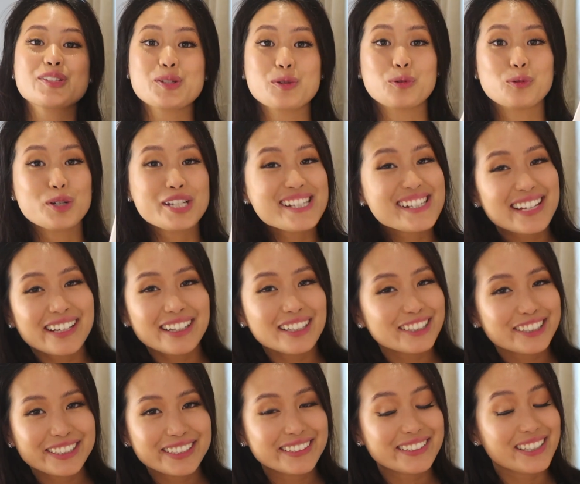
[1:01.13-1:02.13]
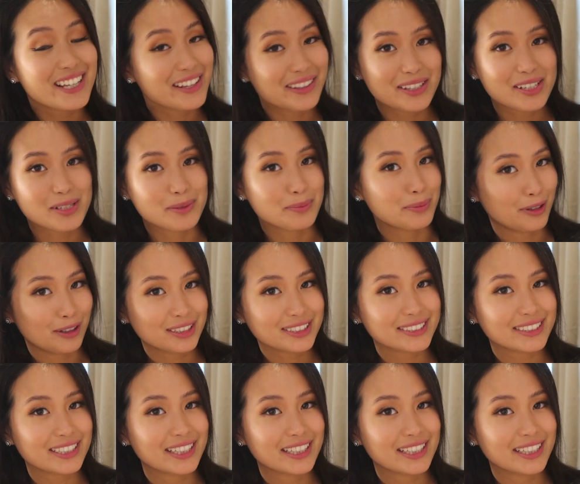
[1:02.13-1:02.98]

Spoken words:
So what's included in this box?